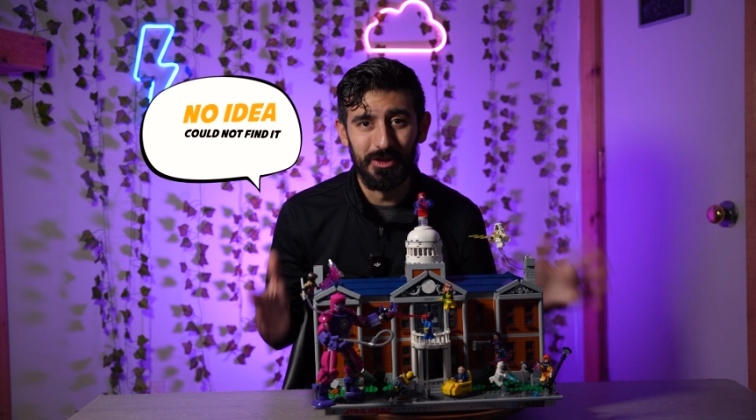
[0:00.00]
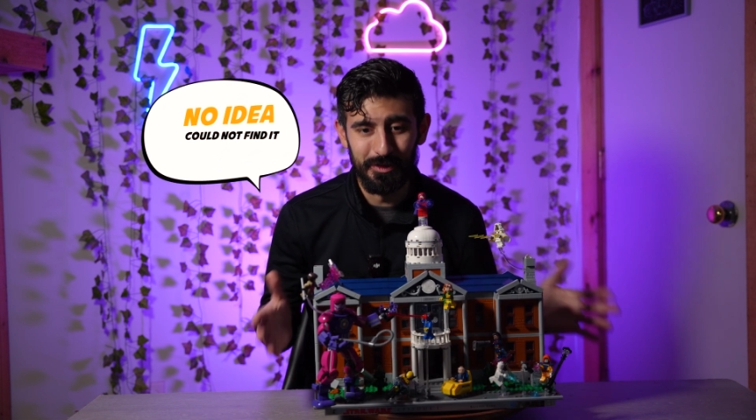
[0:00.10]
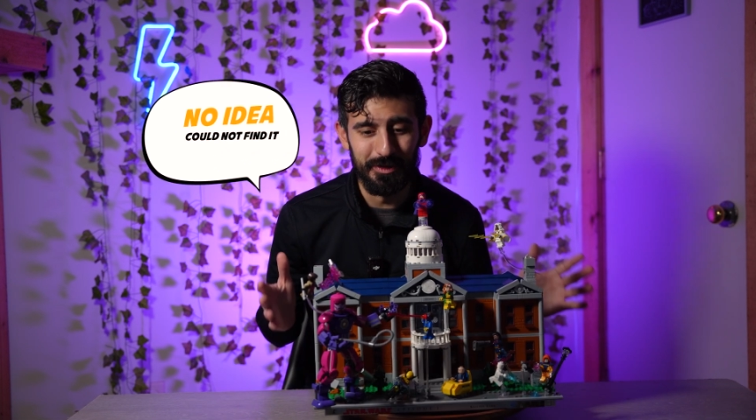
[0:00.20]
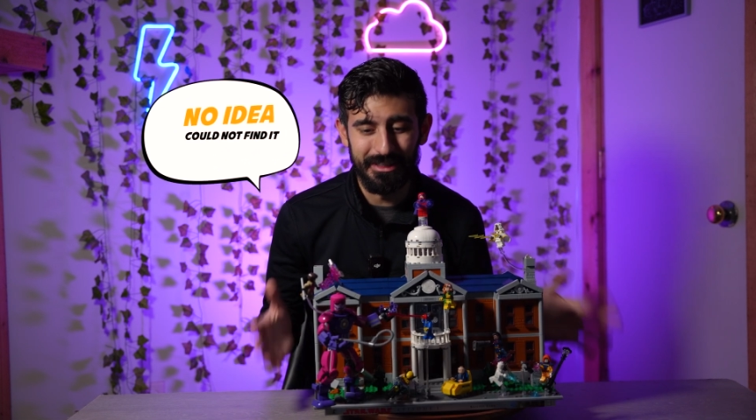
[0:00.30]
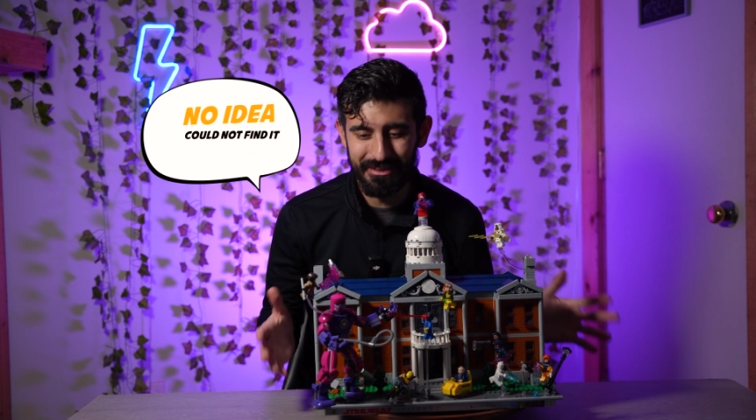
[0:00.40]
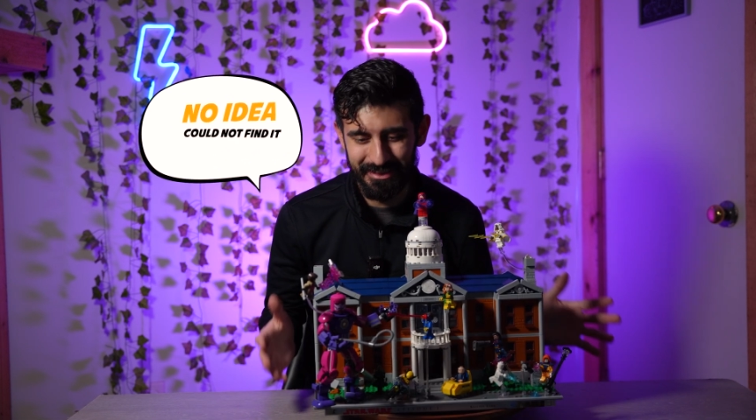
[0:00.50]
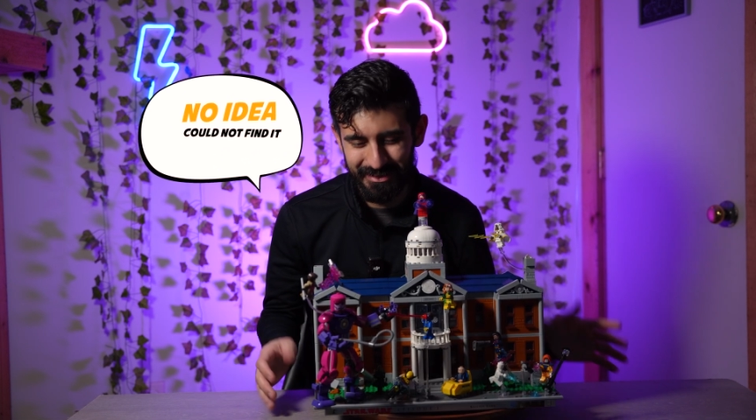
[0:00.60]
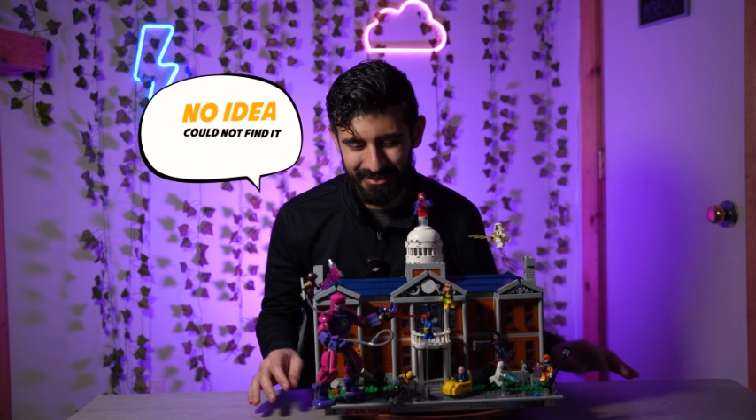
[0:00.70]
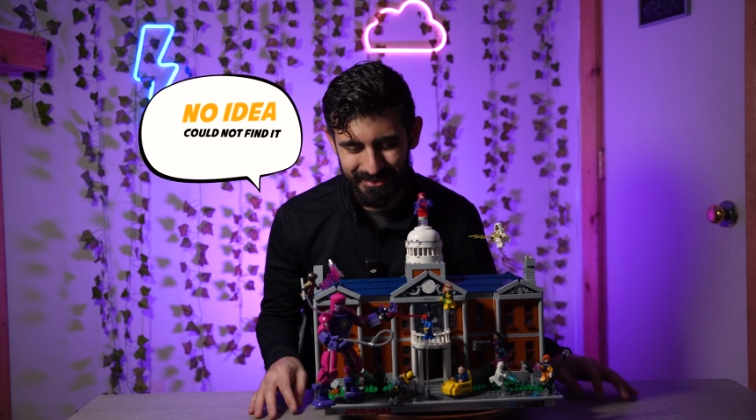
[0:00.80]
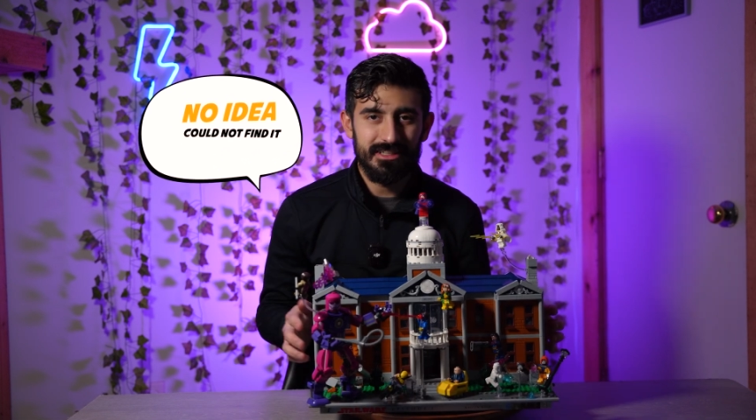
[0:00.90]

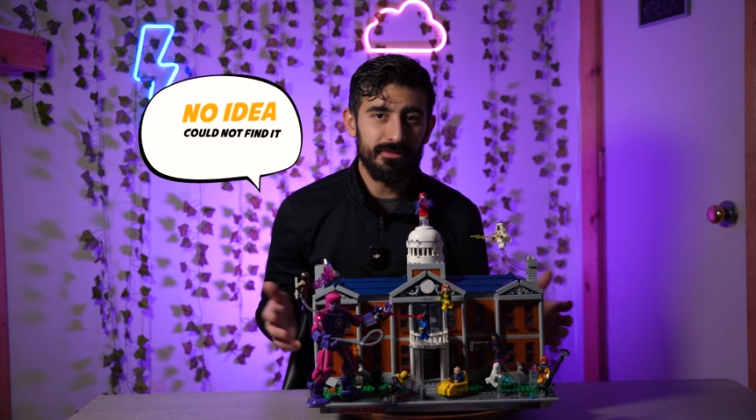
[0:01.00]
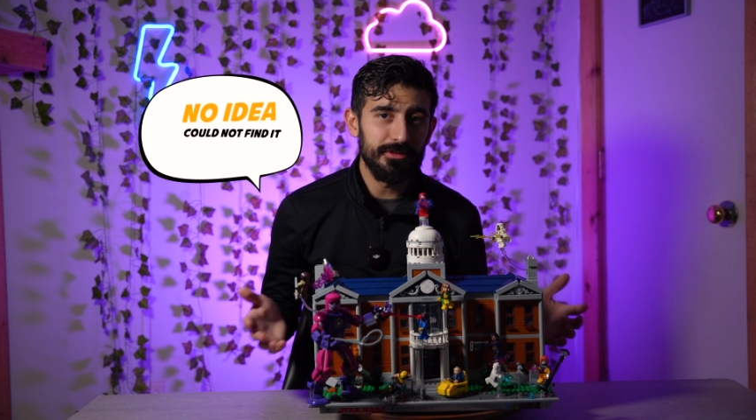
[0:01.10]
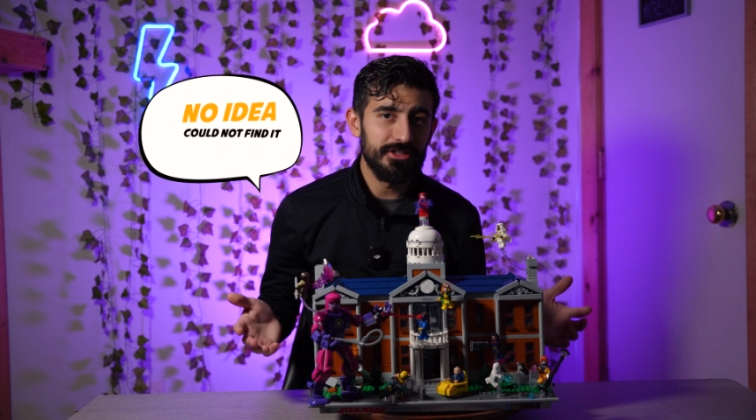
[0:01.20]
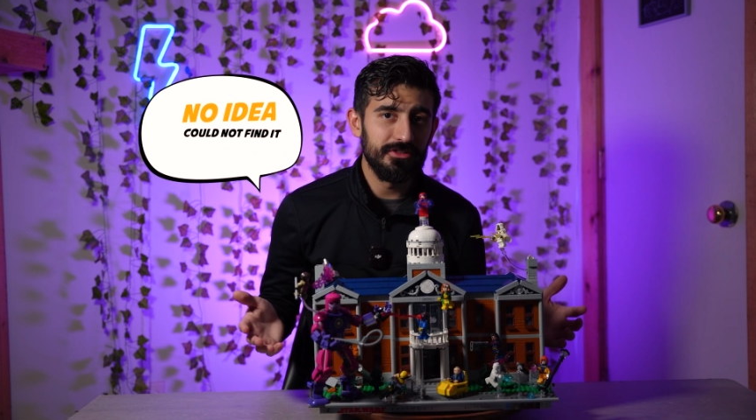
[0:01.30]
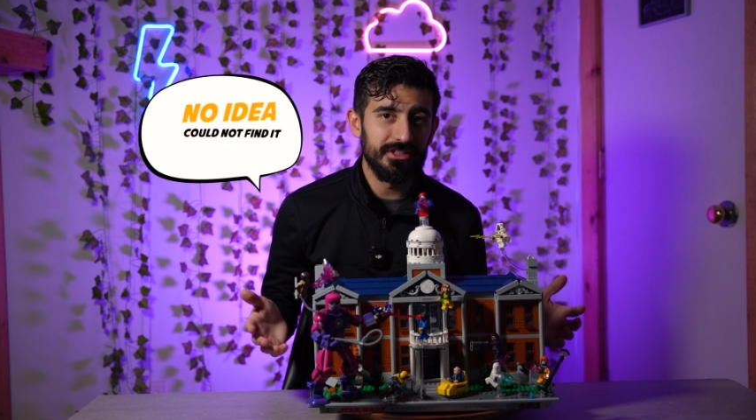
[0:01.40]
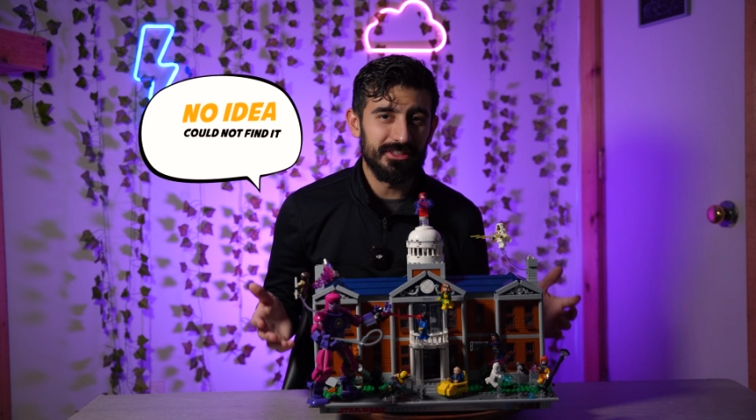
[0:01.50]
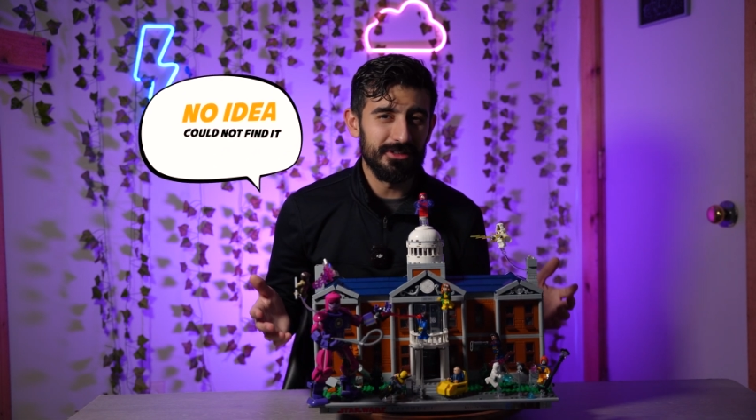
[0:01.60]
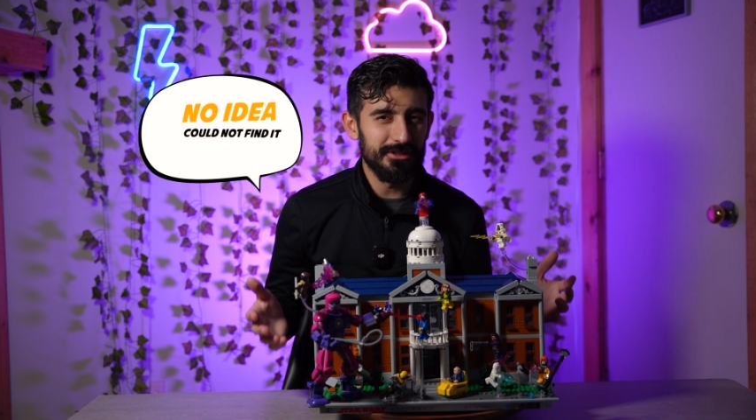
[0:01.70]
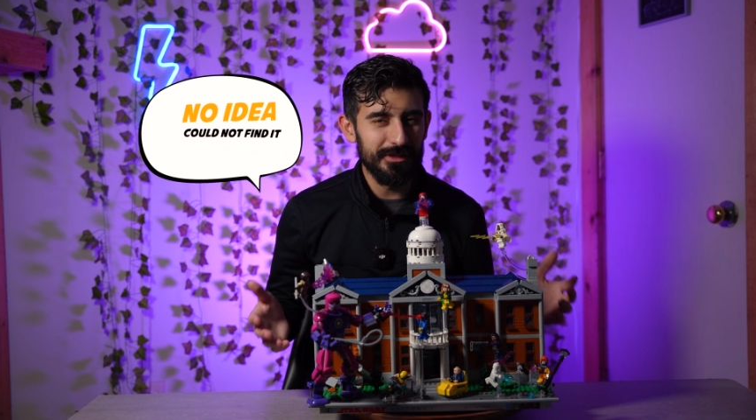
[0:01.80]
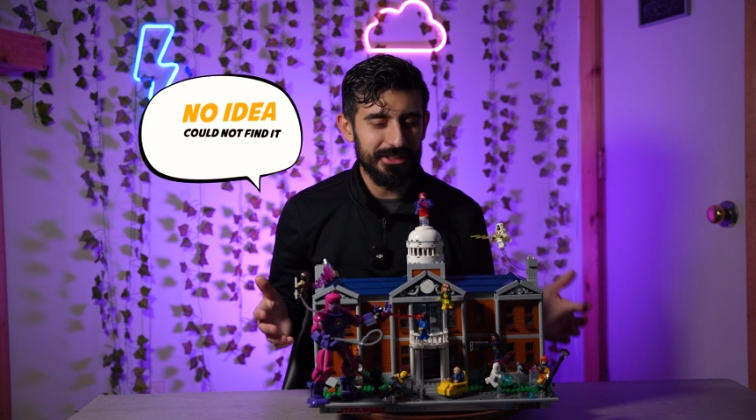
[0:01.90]
hilarious. And something too that's a
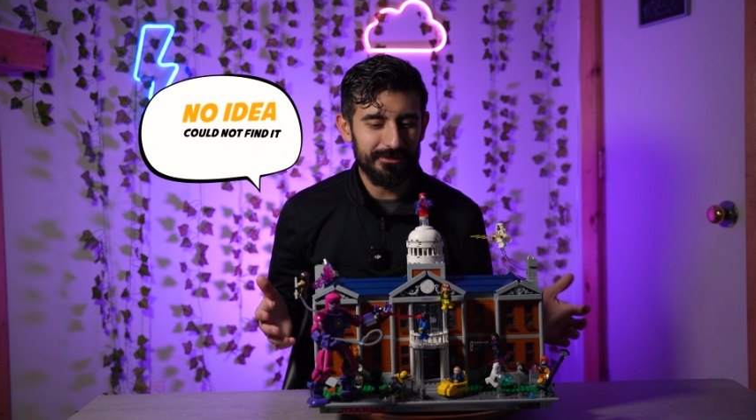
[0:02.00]
little bit